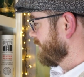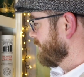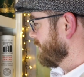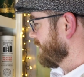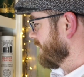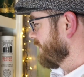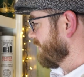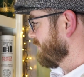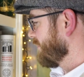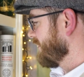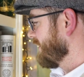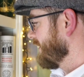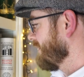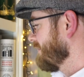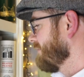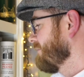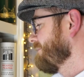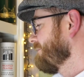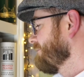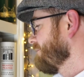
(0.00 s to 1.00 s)
Tweedale
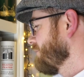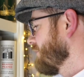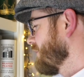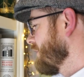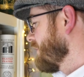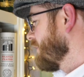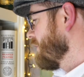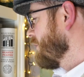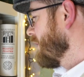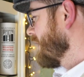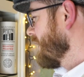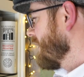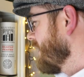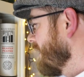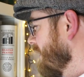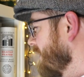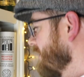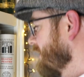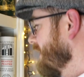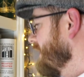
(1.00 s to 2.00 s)
14, no
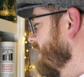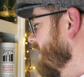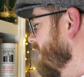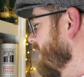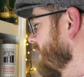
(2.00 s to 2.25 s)
idea. I think